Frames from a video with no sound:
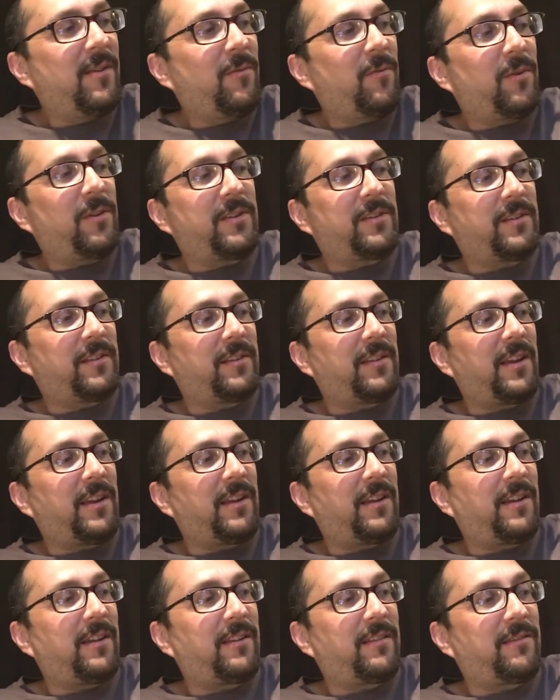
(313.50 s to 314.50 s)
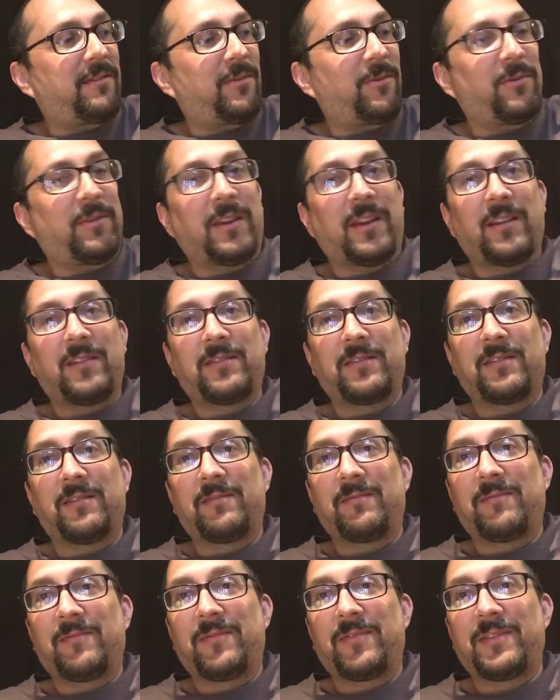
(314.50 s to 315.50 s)
What is it?
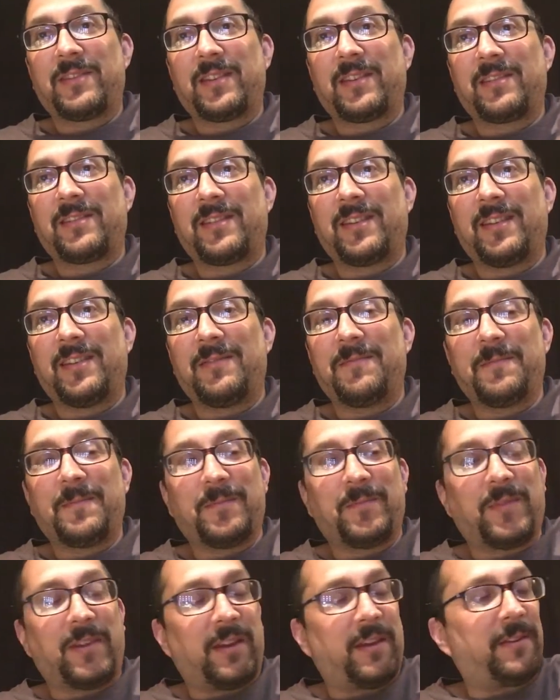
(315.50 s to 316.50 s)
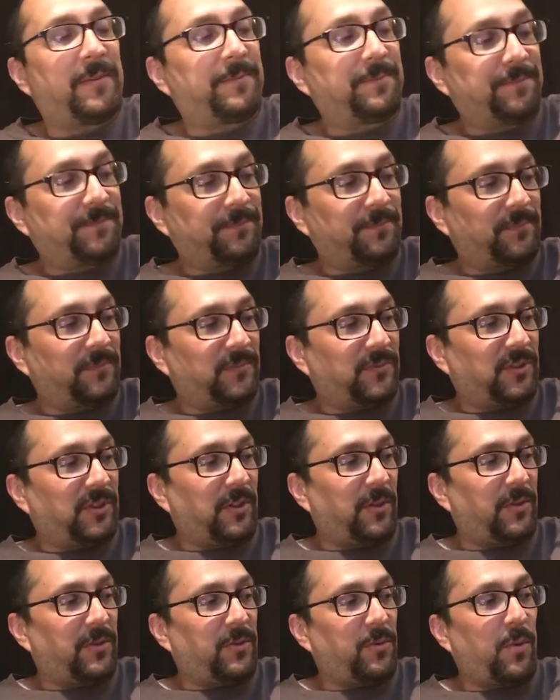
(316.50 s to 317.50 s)
2016? Yeah.
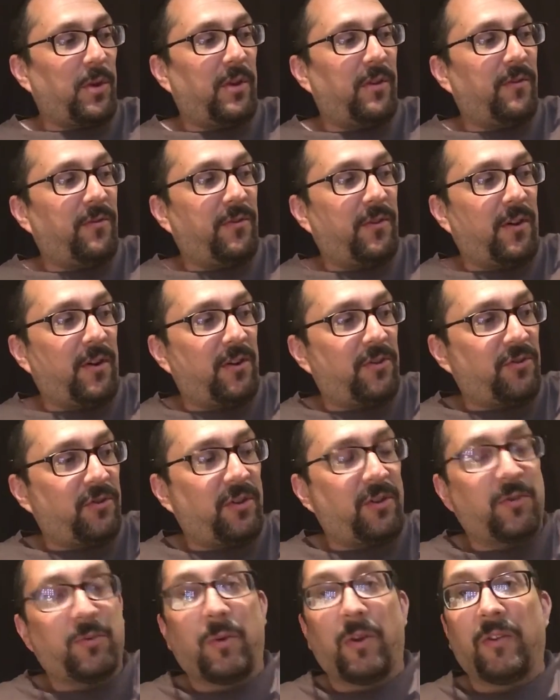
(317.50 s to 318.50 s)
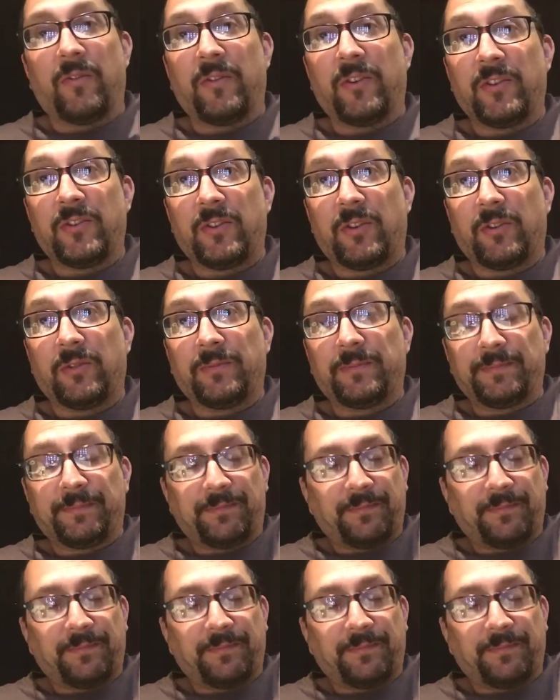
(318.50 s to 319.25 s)
So 112 years old.